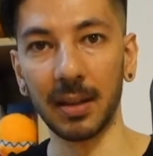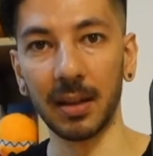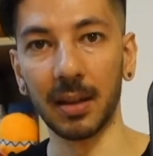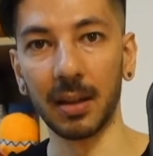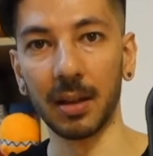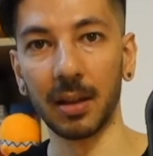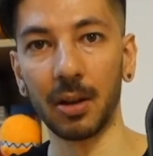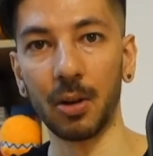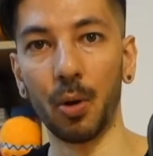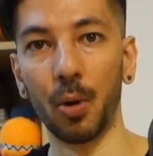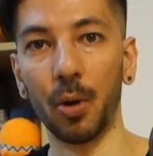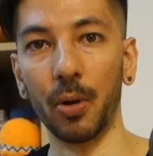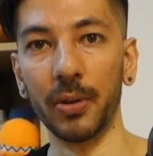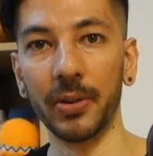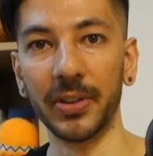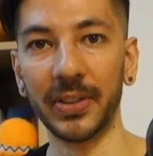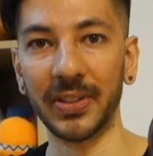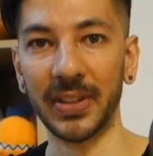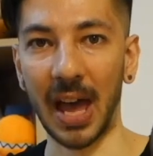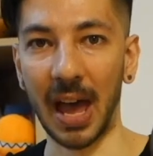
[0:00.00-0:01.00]
called
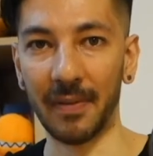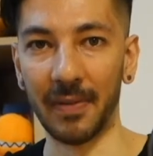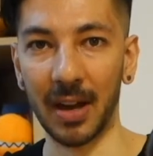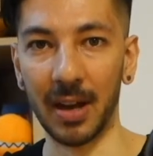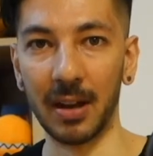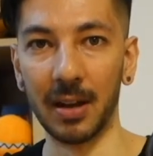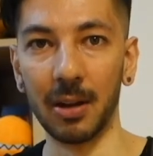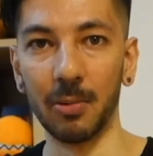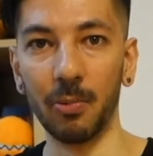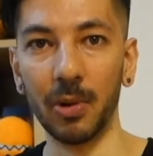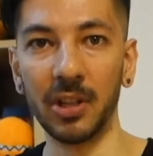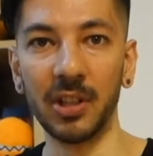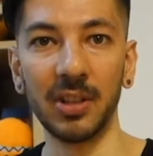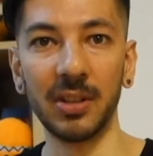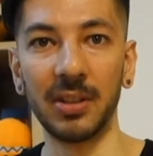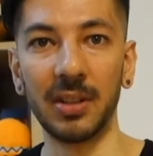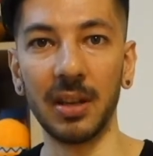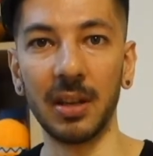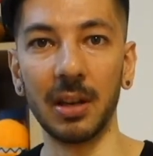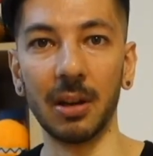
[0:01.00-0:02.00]
7, which is
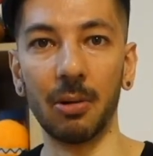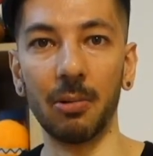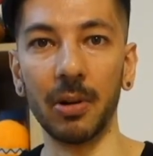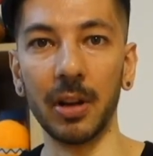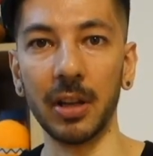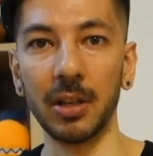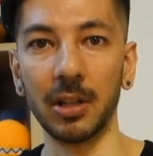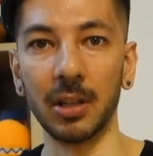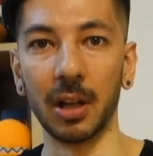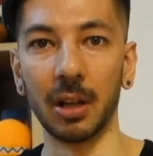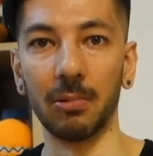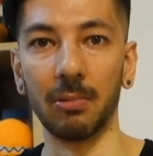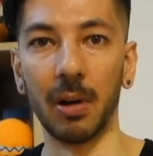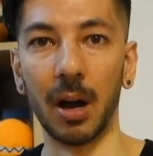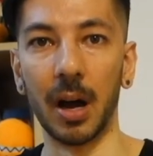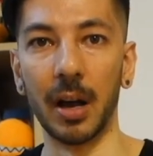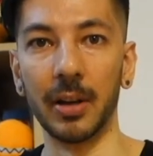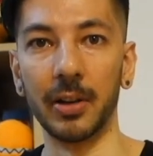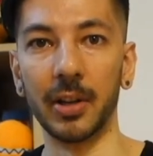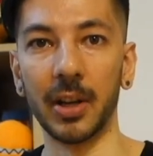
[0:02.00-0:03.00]
the original
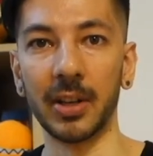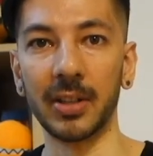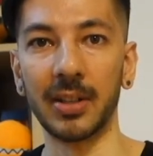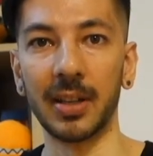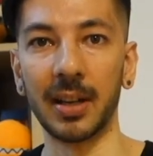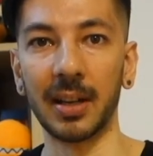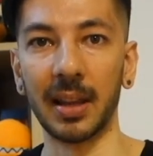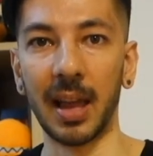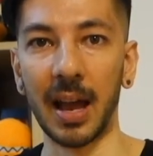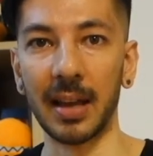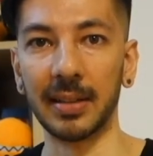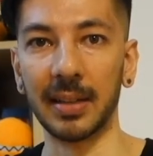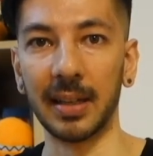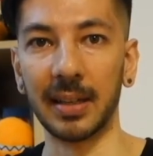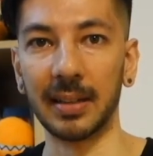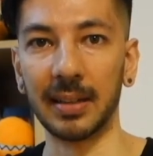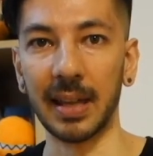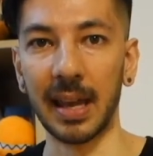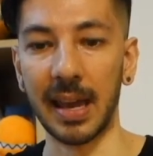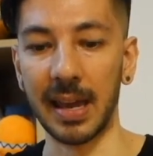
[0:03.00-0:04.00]
one, just the
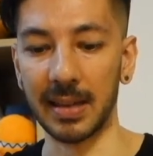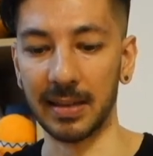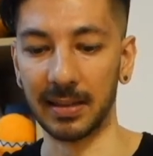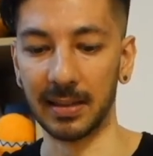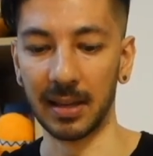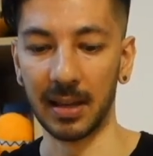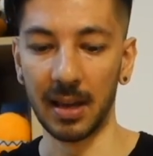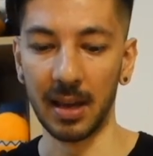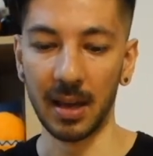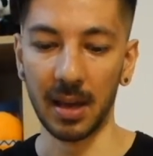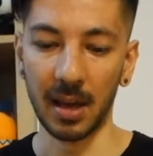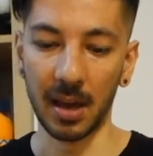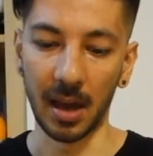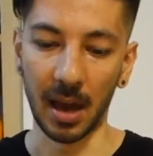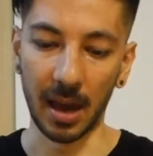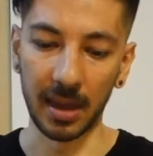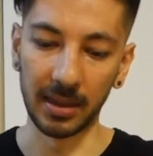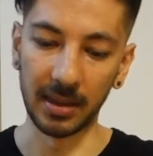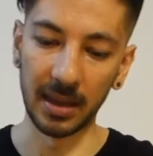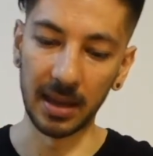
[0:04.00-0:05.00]
classic taste.
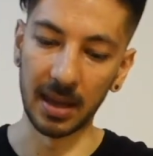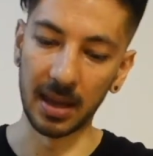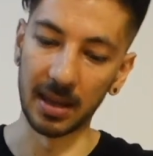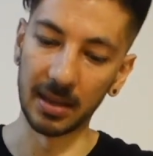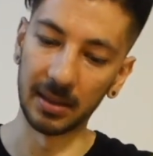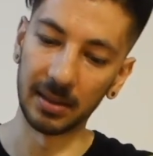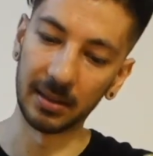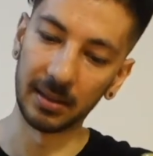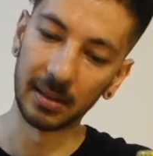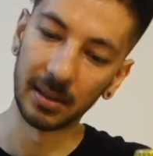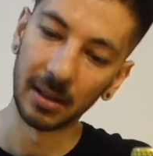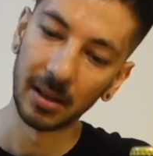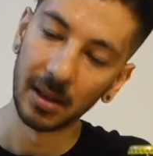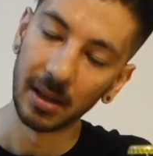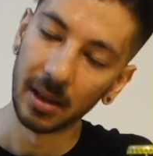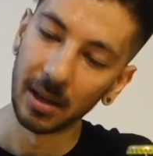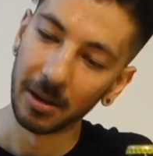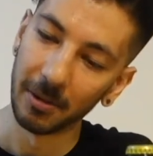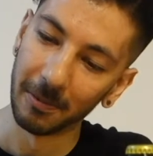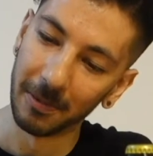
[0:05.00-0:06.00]
And this,
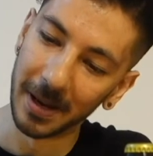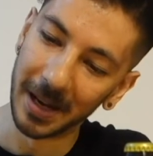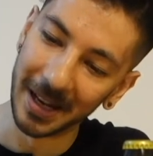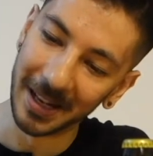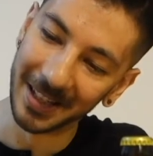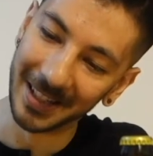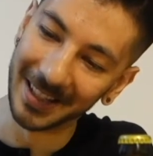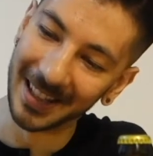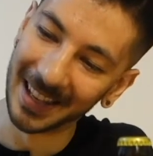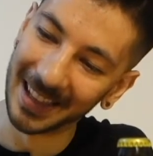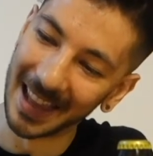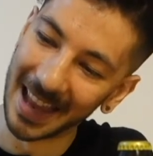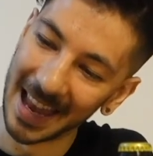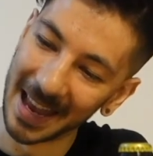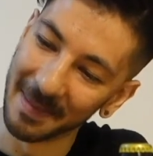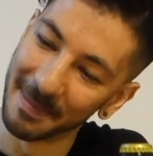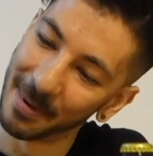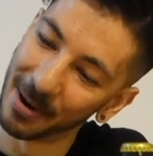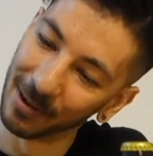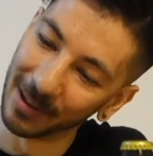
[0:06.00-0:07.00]
which the
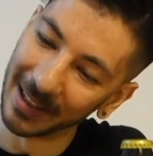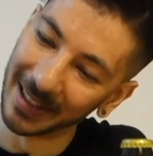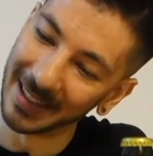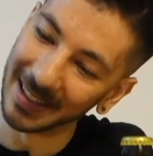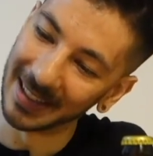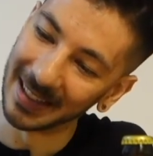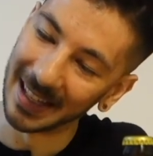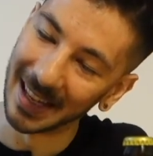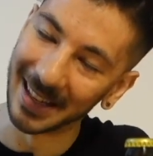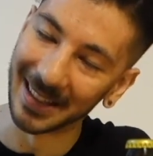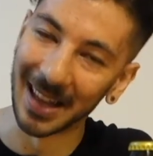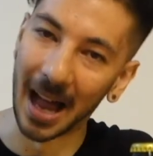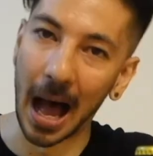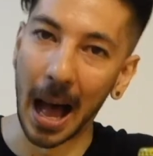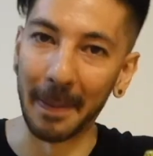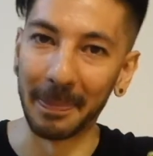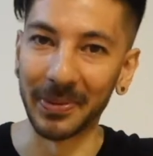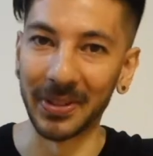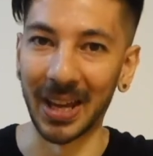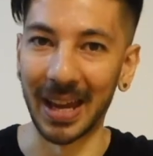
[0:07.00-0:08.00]
label is sticked
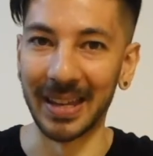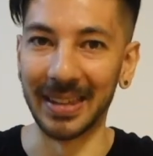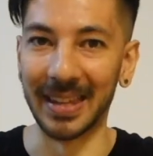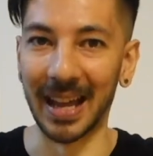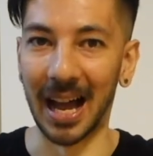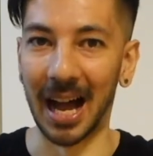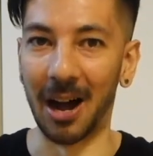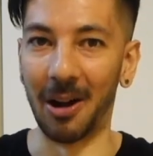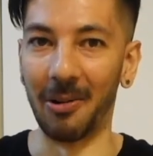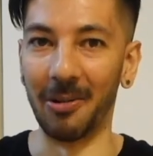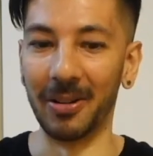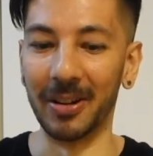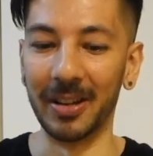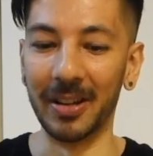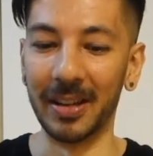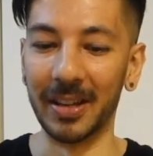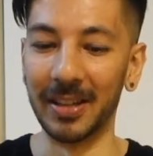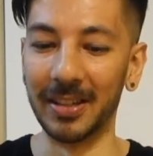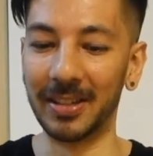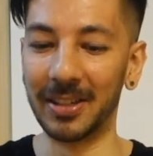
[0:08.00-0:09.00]
upside down,
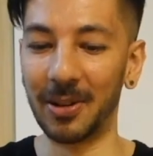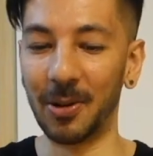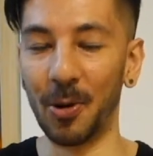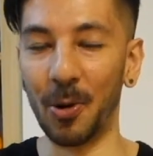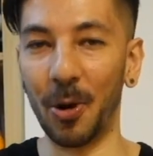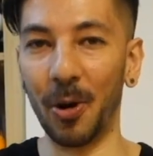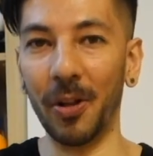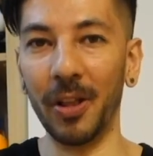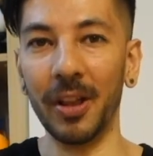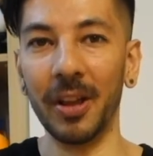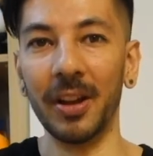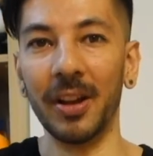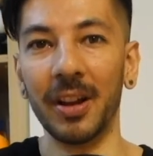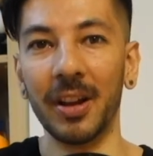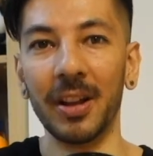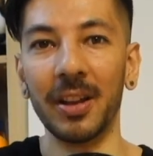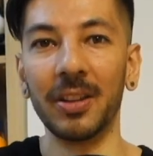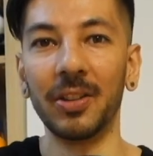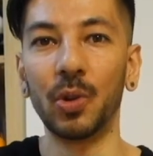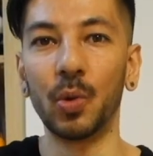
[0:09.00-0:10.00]
is called
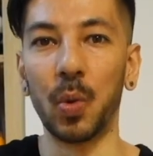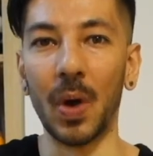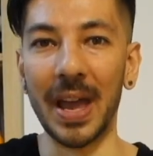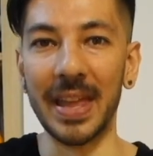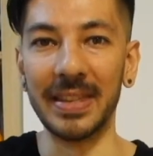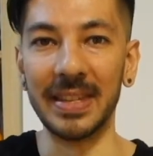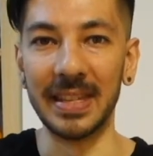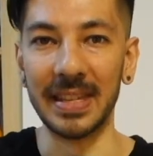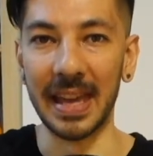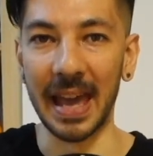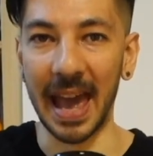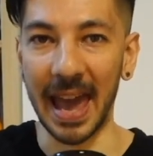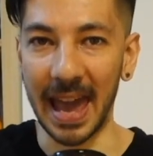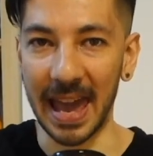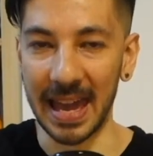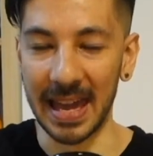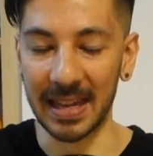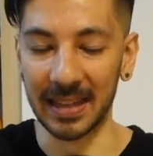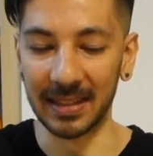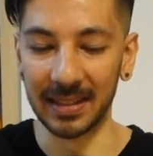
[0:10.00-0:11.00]

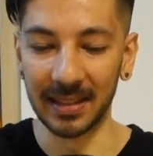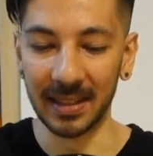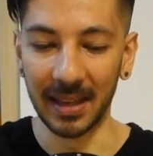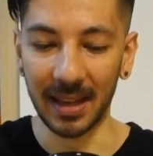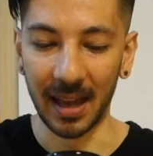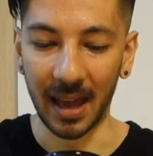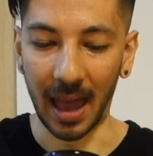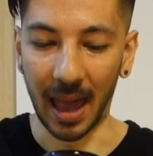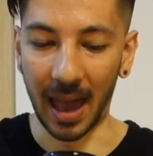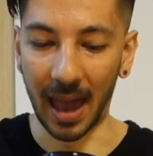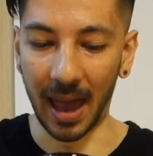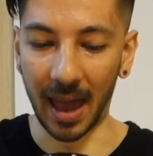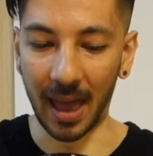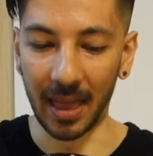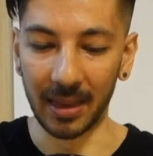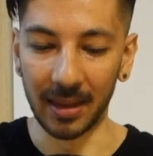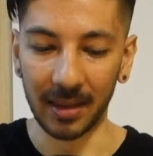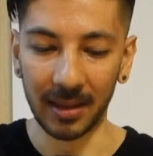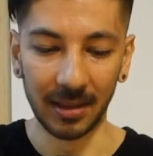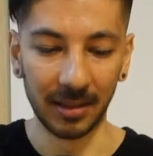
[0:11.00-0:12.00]
28.
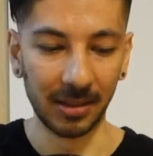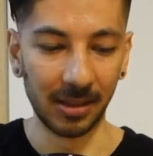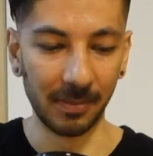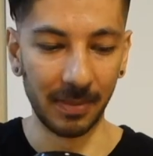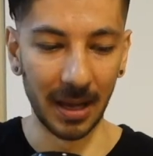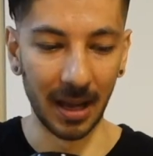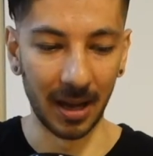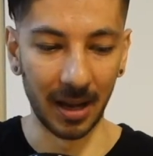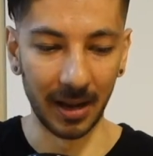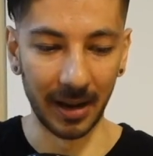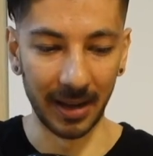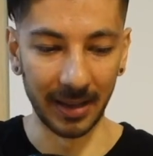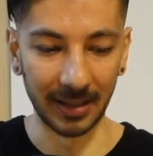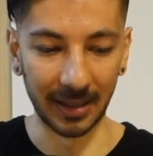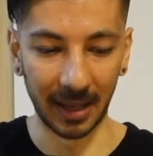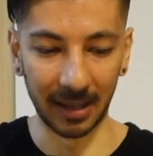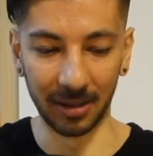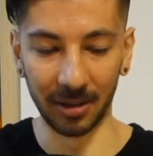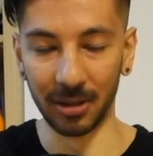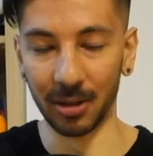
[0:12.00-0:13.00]
And to be honest,
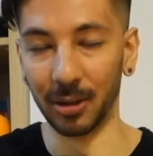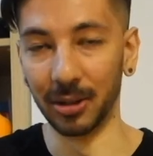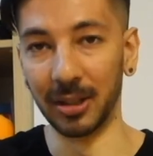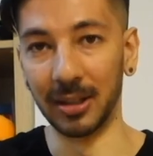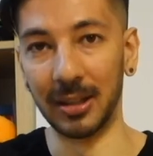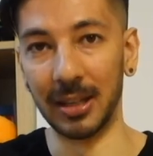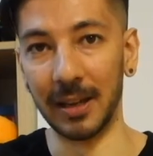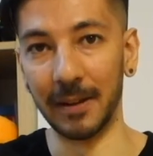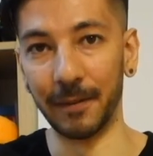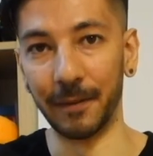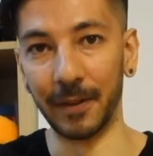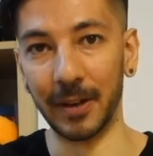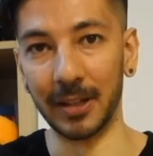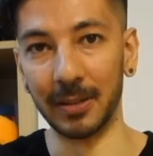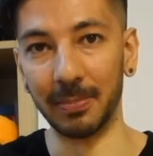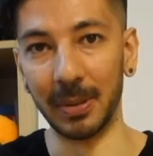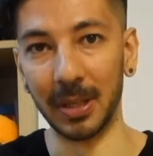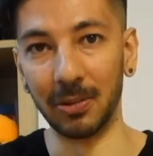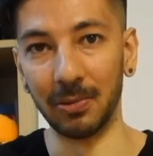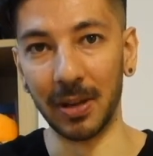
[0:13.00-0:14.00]
I don't know the difference
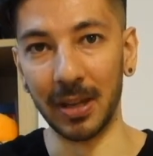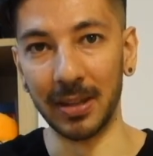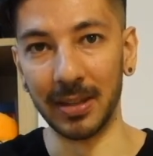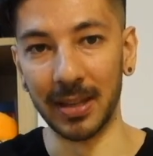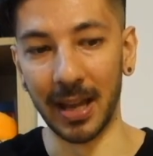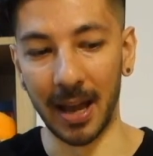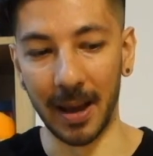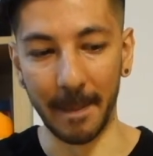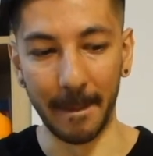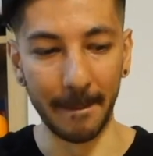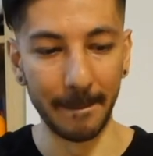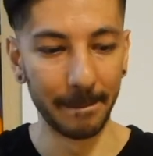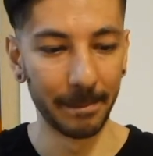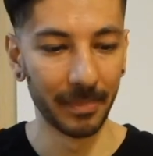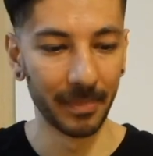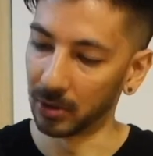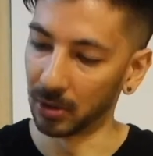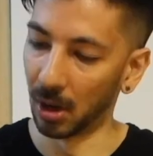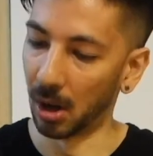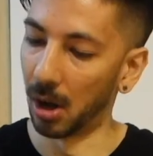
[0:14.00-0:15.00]
between them.
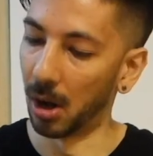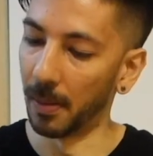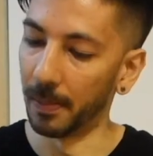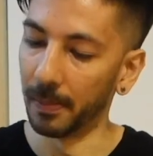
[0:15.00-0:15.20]
So